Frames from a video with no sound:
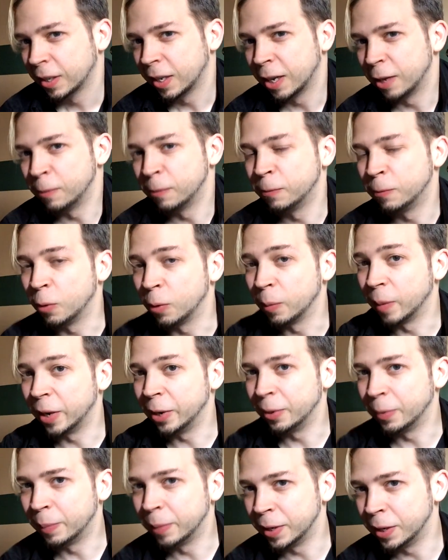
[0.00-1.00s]
kind of form my
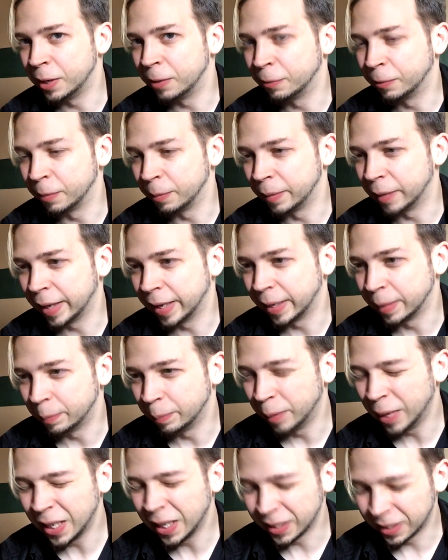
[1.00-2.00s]
own opinion from that.
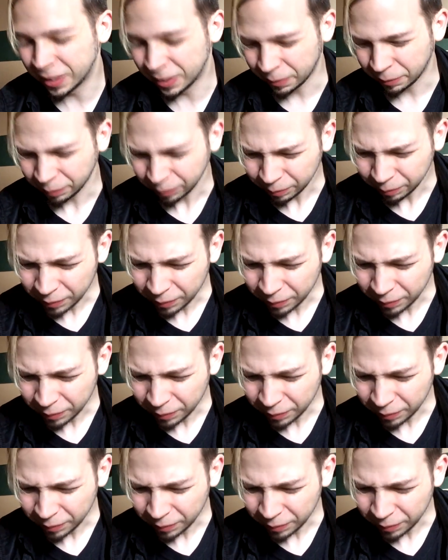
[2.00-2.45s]
But